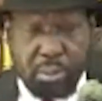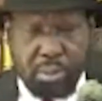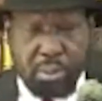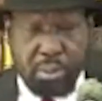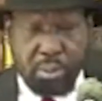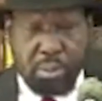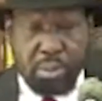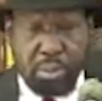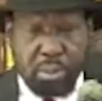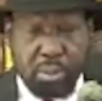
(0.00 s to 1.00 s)

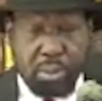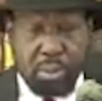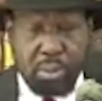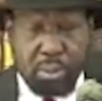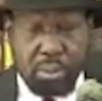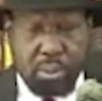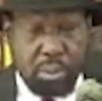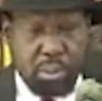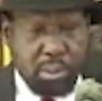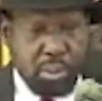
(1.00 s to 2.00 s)
(no one is talking)